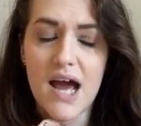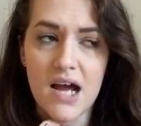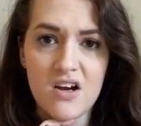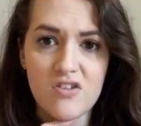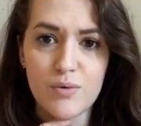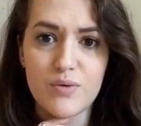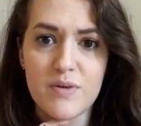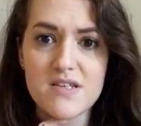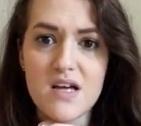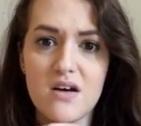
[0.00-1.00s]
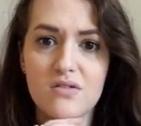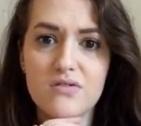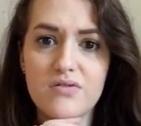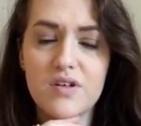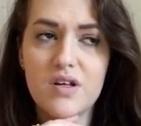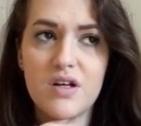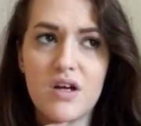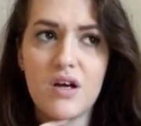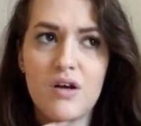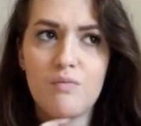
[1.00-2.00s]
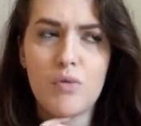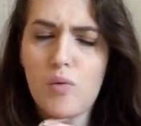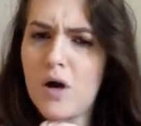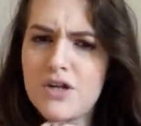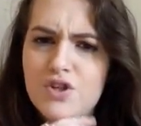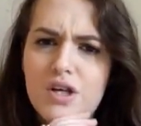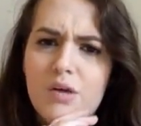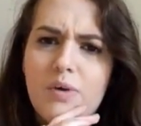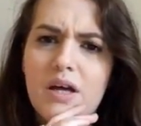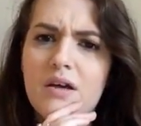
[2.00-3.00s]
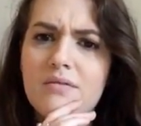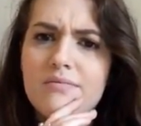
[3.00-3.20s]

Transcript: angry with myself. But why should I be?